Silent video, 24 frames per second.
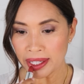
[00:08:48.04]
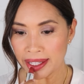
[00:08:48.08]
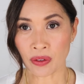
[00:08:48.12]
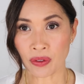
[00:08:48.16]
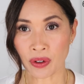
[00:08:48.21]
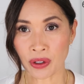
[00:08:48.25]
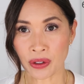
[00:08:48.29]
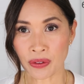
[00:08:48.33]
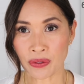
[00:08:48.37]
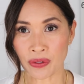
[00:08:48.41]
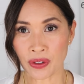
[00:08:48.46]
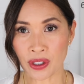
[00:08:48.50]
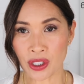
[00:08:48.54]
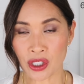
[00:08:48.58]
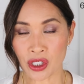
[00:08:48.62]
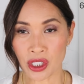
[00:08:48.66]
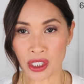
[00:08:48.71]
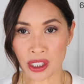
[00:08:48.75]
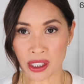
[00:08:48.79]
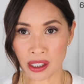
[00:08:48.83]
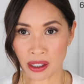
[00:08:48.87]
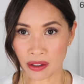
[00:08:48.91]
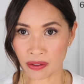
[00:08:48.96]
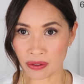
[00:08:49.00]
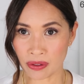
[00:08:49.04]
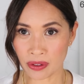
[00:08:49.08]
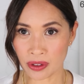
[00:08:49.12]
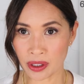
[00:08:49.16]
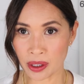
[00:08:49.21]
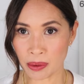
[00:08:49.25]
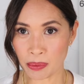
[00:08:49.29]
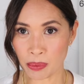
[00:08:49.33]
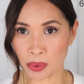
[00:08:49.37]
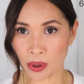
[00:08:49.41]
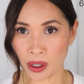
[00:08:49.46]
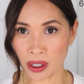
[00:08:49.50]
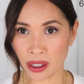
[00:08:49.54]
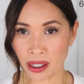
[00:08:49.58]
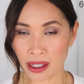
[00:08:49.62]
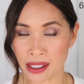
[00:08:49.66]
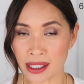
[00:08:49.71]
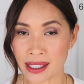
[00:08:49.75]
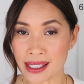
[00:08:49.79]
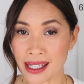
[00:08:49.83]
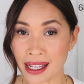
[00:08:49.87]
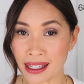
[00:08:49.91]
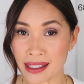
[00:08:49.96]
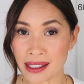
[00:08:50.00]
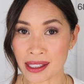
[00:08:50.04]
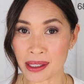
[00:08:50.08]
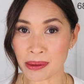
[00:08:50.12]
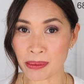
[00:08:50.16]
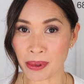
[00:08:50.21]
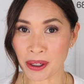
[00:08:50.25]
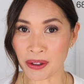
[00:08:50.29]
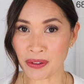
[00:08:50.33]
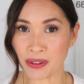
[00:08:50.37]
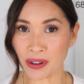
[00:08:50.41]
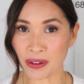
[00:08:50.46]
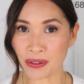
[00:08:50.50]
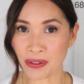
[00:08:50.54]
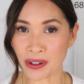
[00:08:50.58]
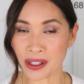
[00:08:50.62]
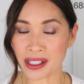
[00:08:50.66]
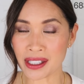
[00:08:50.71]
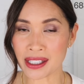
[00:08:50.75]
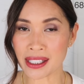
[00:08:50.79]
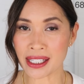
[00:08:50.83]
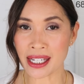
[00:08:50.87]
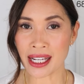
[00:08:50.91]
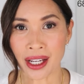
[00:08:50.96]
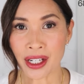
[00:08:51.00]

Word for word: Of all the finishes of lip products, satin's my favorite.